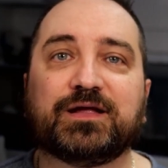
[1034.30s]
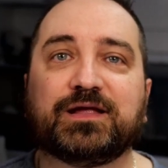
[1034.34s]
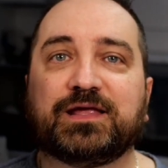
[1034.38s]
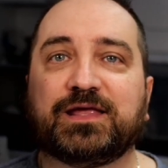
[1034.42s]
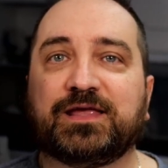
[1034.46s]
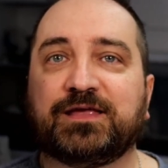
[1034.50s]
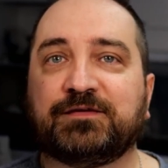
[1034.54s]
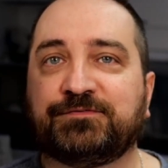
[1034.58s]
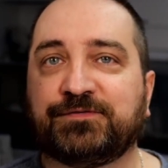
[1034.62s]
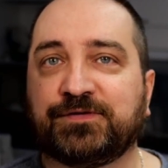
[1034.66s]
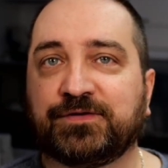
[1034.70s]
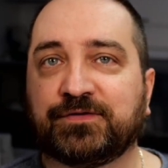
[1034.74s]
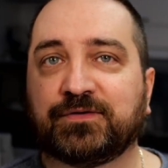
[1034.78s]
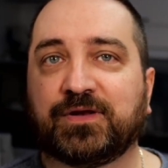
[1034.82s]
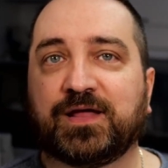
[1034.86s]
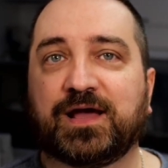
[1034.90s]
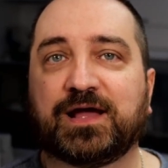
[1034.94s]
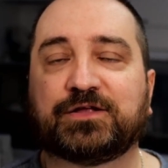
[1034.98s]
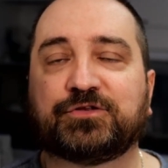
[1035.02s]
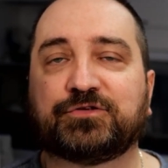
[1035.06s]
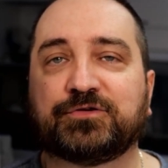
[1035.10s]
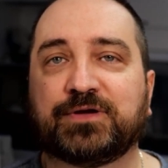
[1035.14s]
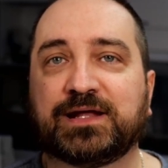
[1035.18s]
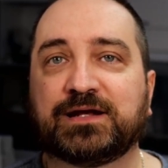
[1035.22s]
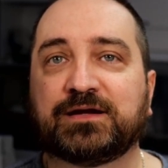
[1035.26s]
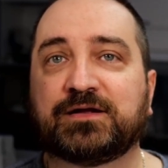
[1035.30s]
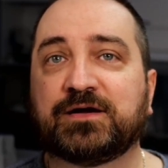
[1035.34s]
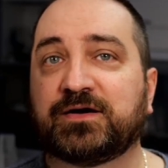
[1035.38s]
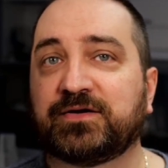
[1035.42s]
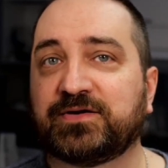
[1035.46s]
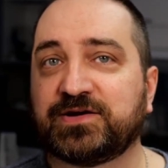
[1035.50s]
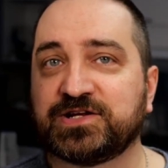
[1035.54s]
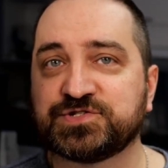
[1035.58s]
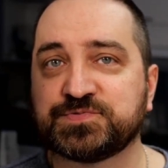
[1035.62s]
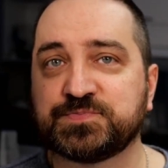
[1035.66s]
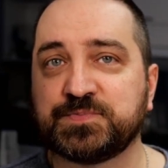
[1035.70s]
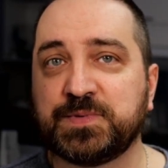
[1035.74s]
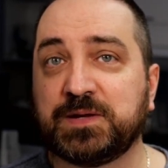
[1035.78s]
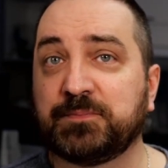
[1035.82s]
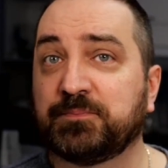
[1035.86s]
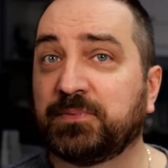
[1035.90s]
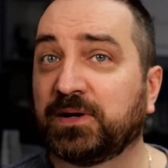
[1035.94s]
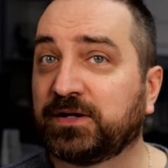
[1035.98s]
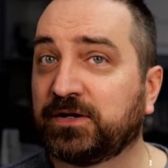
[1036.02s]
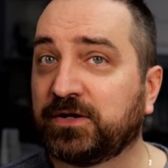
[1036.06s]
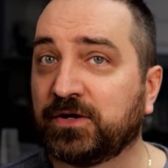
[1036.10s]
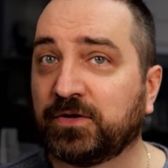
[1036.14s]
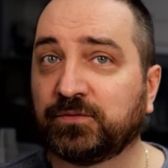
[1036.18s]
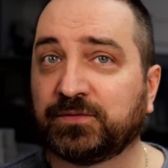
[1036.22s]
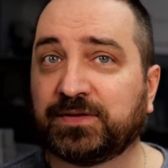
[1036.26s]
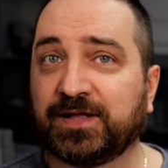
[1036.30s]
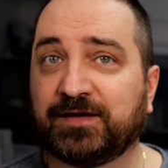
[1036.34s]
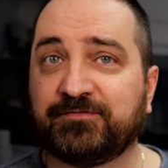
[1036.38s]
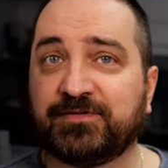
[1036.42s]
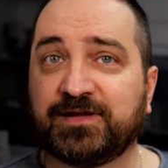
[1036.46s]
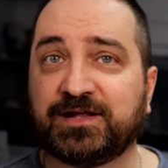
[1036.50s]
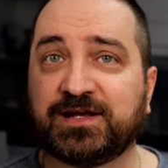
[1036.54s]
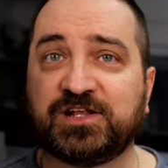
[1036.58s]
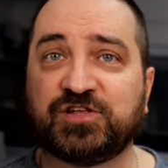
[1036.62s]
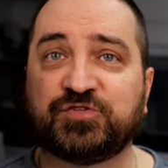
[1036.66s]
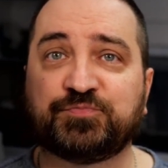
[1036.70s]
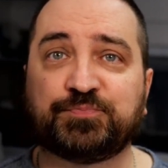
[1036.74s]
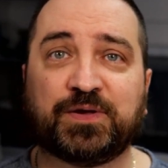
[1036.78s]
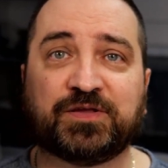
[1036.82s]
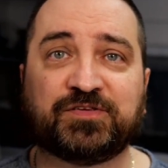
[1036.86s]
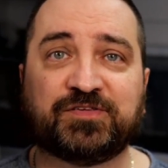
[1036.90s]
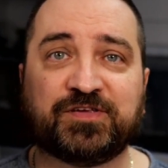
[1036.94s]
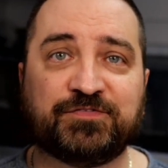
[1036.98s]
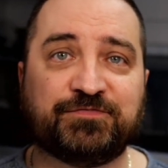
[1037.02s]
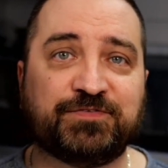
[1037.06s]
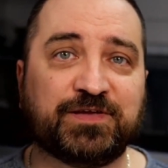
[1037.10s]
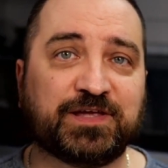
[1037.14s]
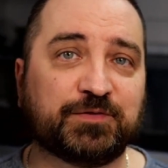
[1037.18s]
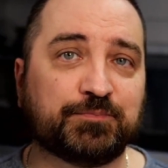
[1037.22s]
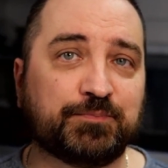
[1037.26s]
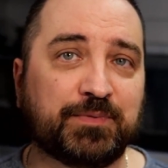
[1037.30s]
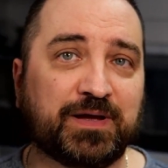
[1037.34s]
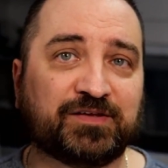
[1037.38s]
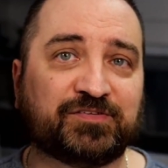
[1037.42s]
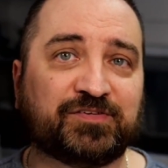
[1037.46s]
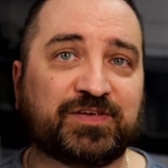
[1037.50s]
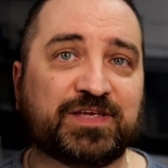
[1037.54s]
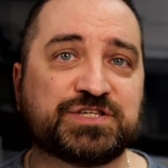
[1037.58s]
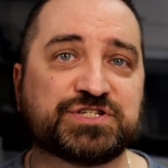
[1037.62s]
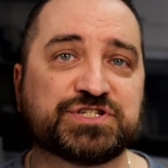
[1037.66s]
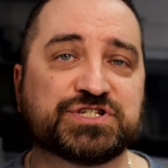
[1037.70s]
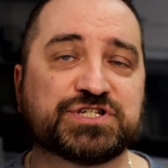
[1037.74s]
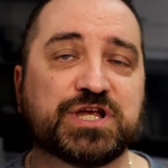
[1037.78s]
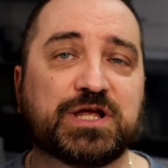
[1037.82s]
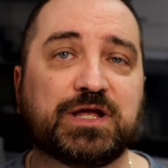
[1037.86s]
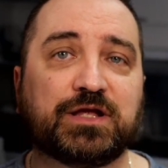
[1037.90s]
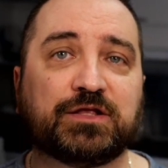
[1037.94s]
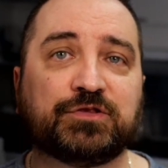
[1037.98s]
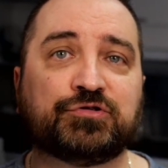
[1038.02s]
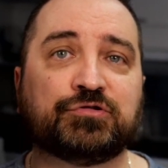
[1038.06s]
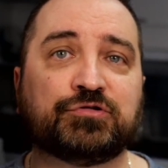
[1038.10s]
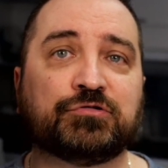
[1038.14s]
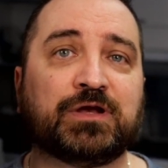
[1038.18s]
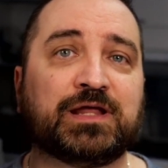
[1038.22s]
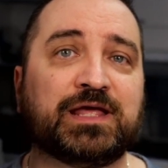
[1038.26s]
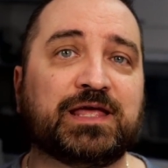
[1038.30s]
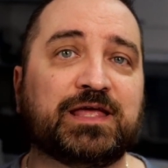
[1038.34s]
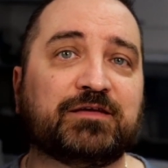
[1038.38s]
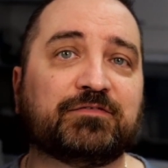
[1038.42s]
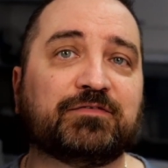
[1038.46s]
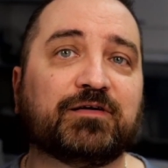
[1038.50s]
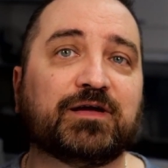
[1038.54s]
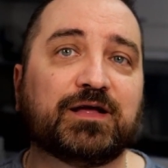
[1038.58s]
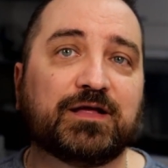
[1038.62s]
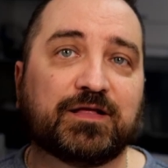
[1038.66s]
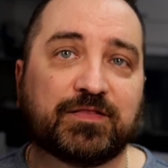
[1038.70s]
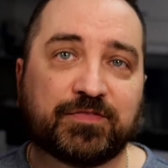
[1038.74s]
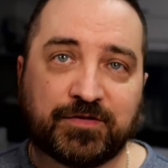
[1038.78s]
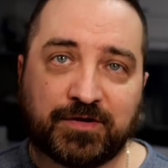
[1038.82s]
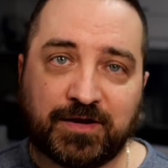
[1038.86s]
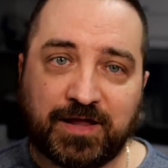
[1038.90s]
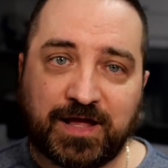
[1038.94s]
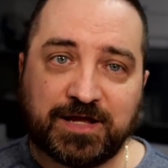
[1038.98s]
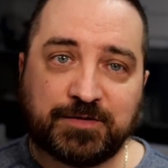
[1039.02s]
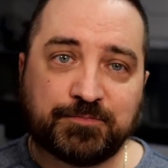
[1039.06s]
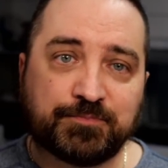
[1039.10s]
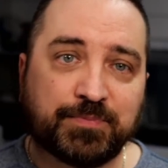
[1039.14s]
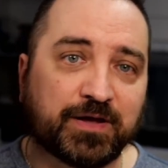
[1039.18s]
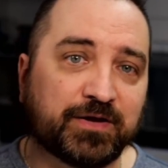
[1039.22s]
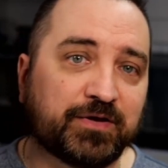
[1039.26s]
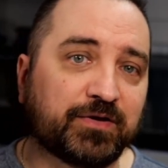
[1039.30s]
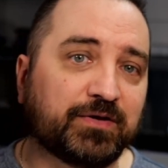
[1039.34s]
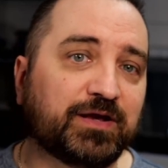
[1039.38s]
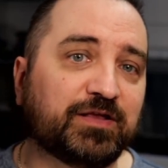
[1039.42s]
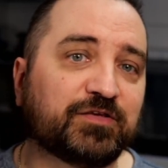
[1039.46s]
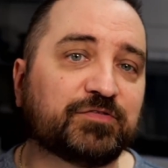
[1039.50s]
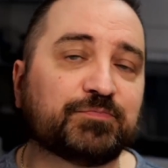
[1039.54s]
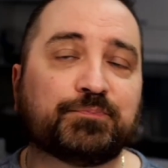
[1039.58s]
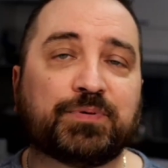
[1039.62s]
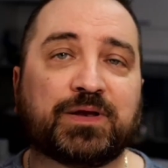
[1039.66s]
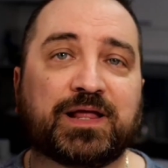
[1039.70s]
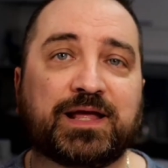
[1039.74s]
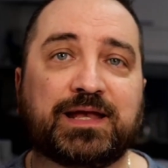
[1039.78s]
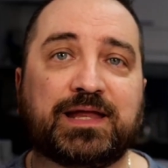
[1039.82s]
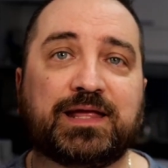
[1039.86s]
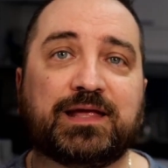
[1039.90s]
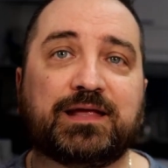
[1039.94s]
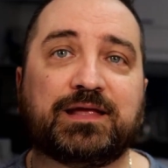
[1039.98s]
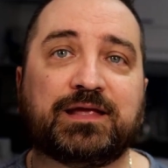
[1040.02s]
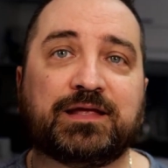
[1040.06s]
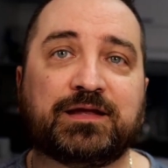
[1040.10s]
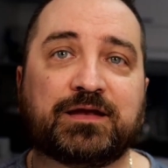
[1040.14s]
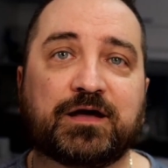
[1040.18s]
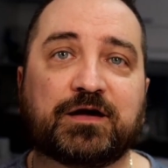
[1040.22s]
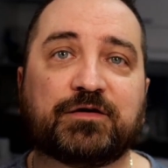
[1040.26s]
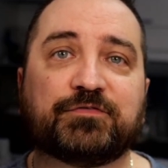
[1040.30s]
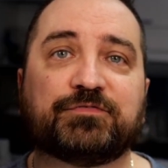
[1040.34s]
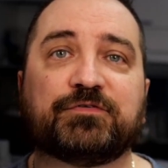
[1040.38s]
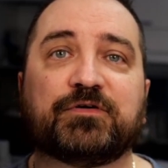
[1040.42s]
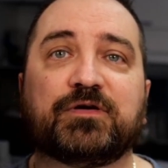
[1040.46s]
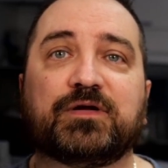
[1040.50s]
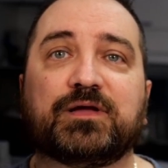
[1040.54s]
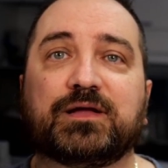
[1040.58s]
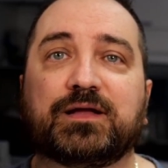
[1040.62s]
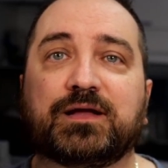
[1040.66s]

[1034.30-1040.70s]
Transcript: if you like to encourage me but don't have any specific message to leave. The like button is plenty enough.